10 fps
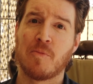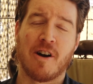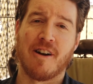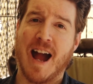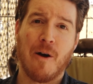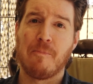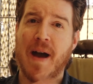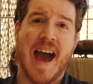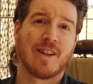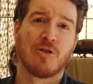no matter how
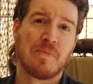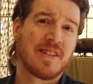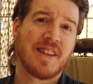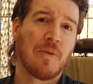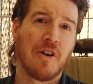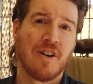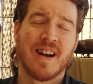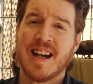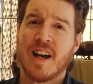packed or busy they were.